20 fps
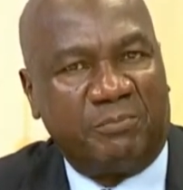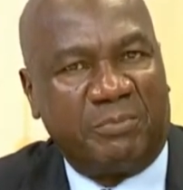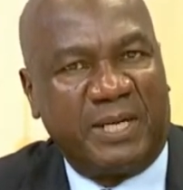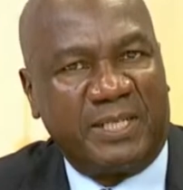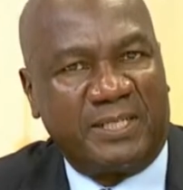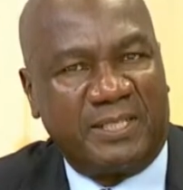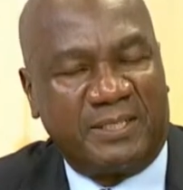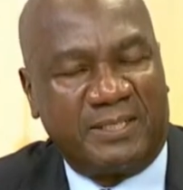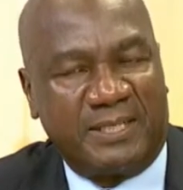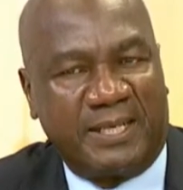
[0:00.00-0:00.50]

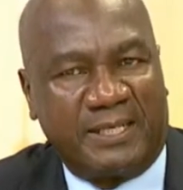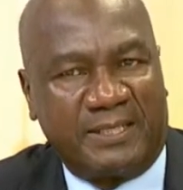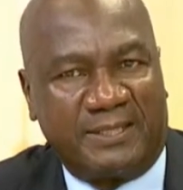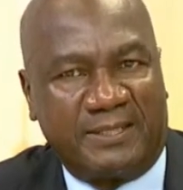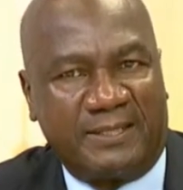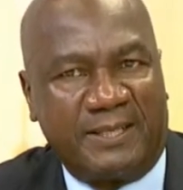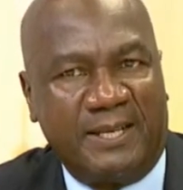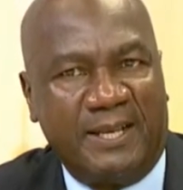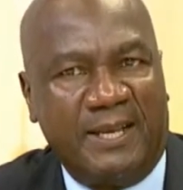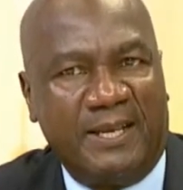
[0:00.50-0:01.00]
parties,
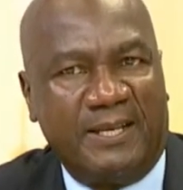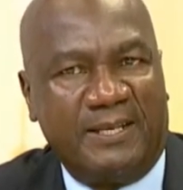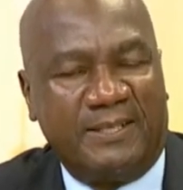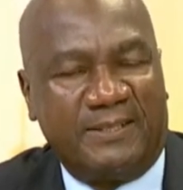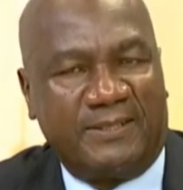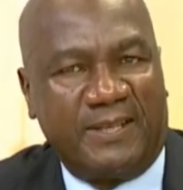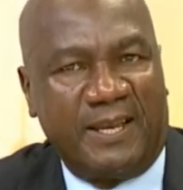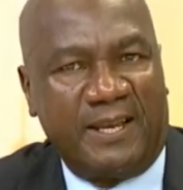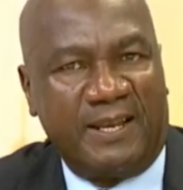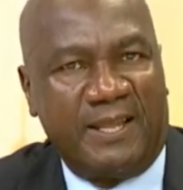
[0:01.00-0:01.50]
yes,
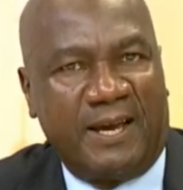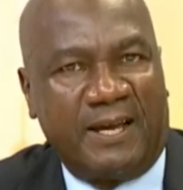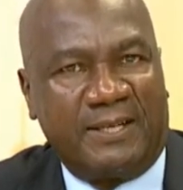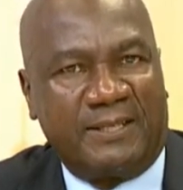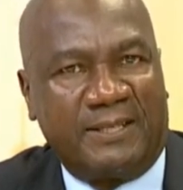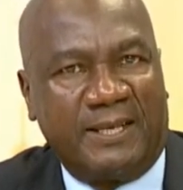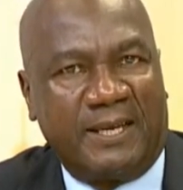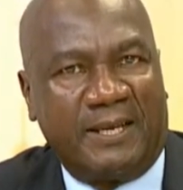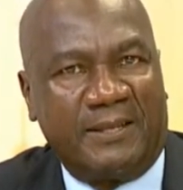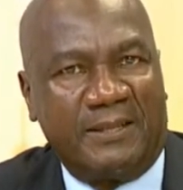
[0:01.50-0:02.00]
say
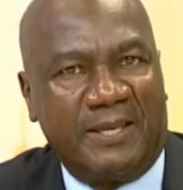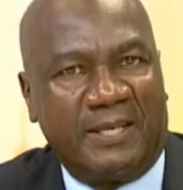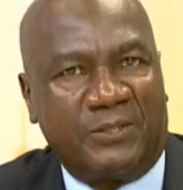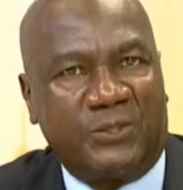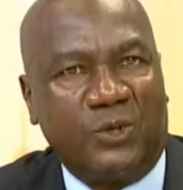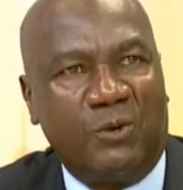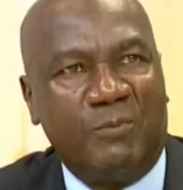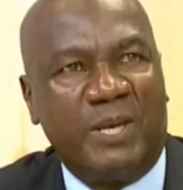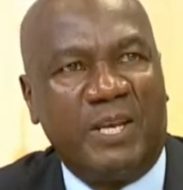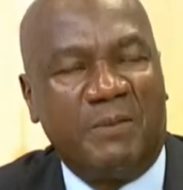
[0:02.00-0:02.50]
that there are
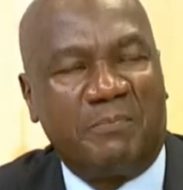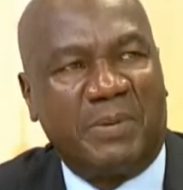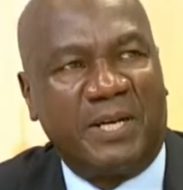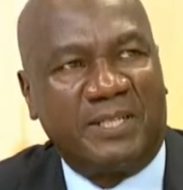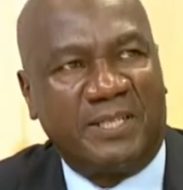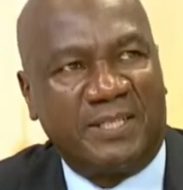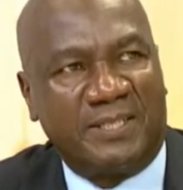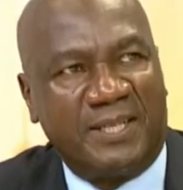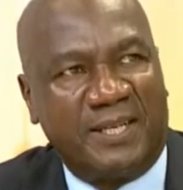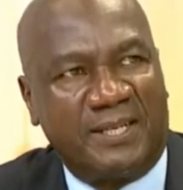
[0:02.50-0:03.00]
so many
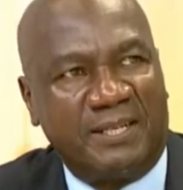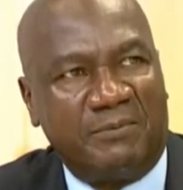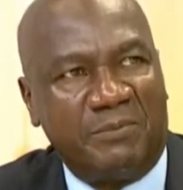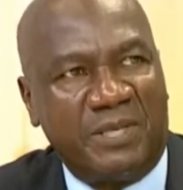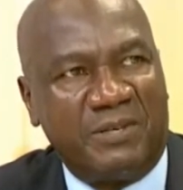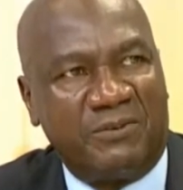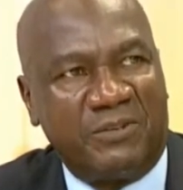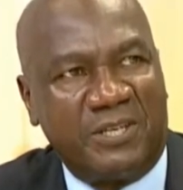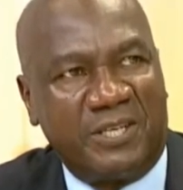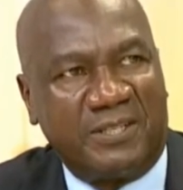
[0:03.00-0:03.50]
parties that have
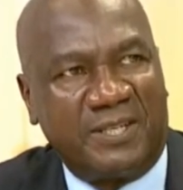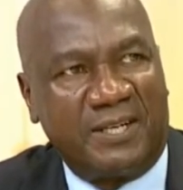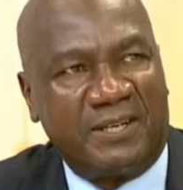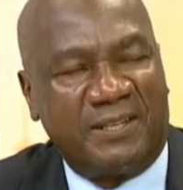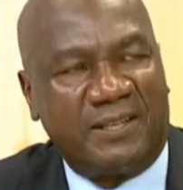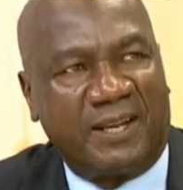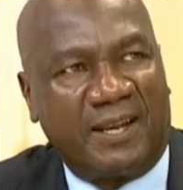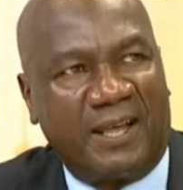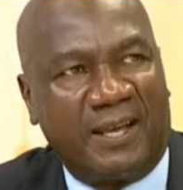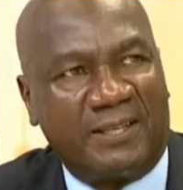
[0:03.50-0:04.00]
been
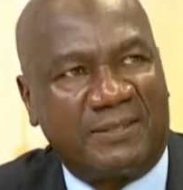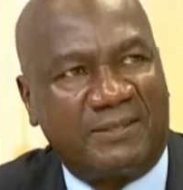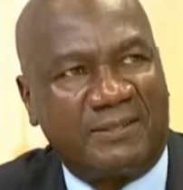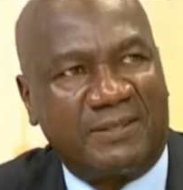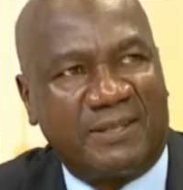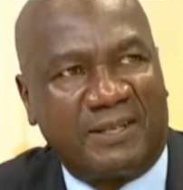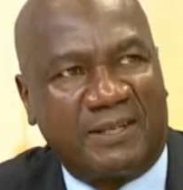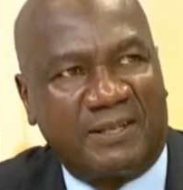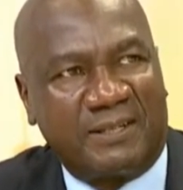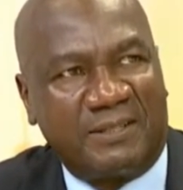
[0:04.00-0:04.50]
registered in the
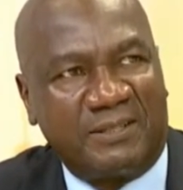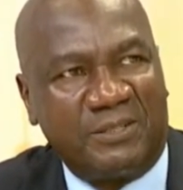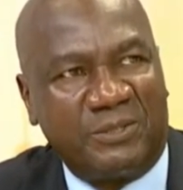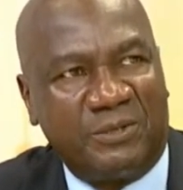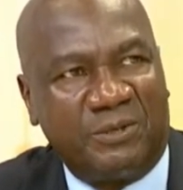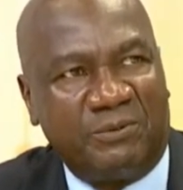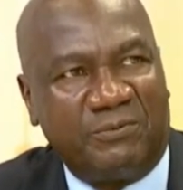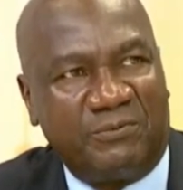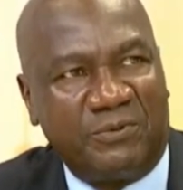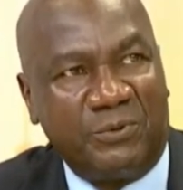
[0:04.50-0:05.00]
last,
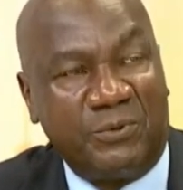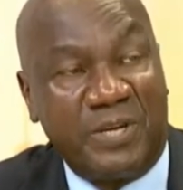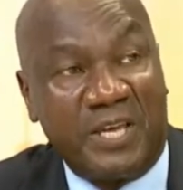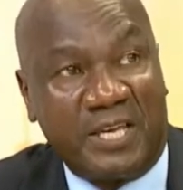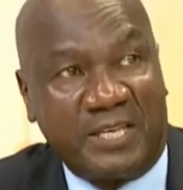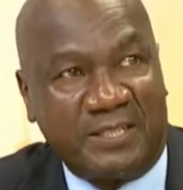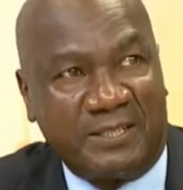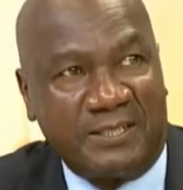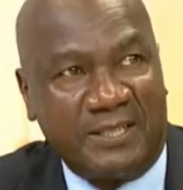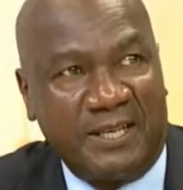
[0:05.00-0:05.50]
few
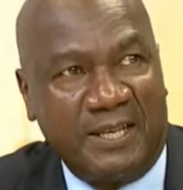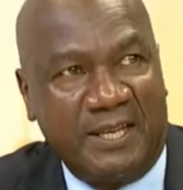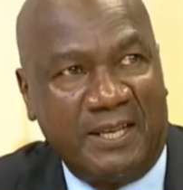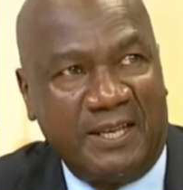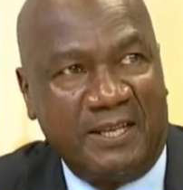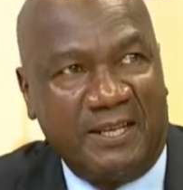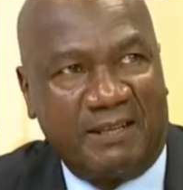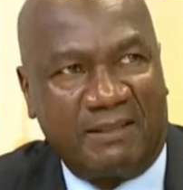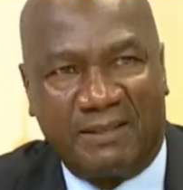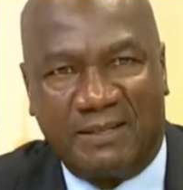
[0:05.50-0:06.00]
days.
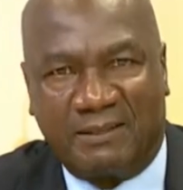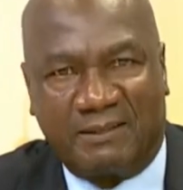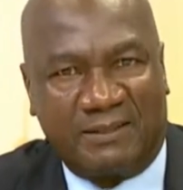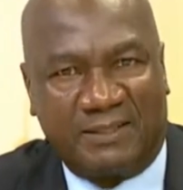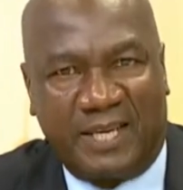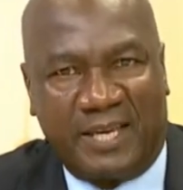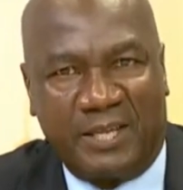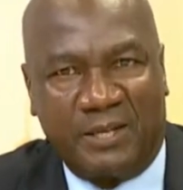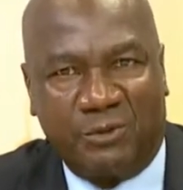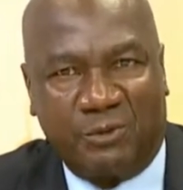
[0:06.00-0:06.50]
I
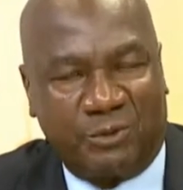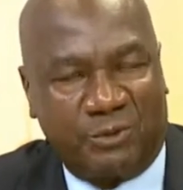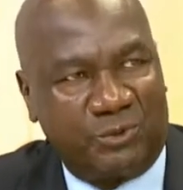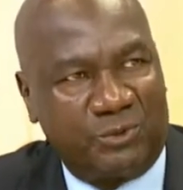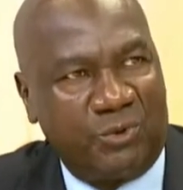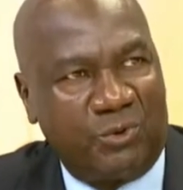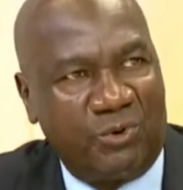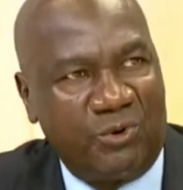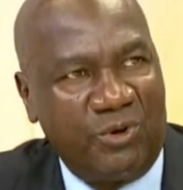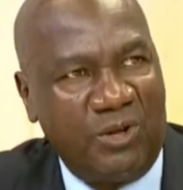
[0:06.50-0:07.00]
think 10 or
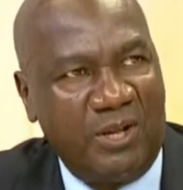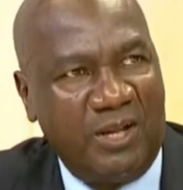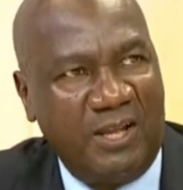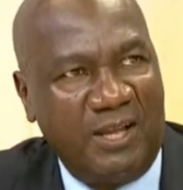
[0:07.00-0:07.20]
so.